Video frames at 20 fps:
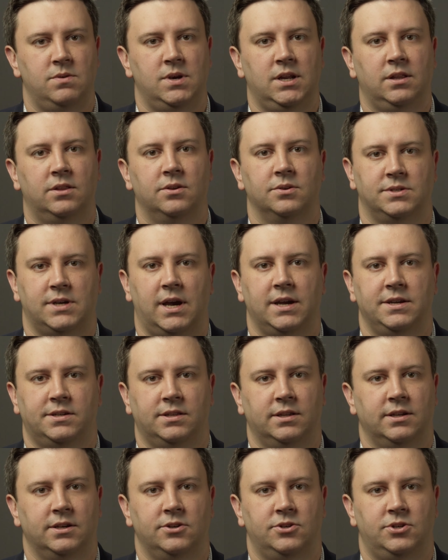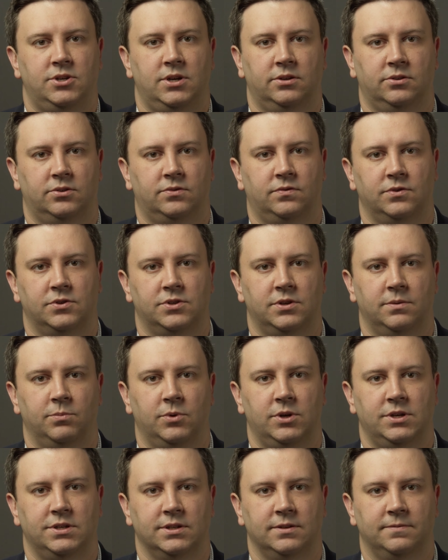need those isolated channels for some
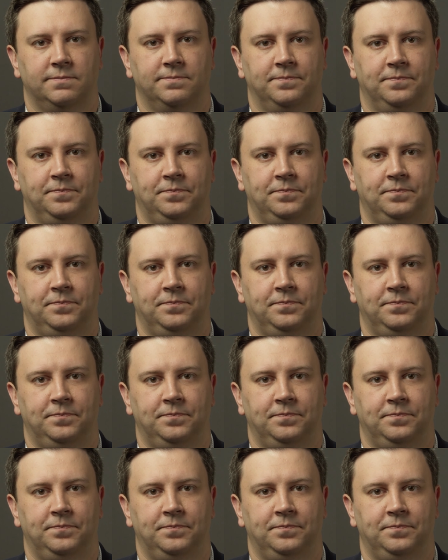reason.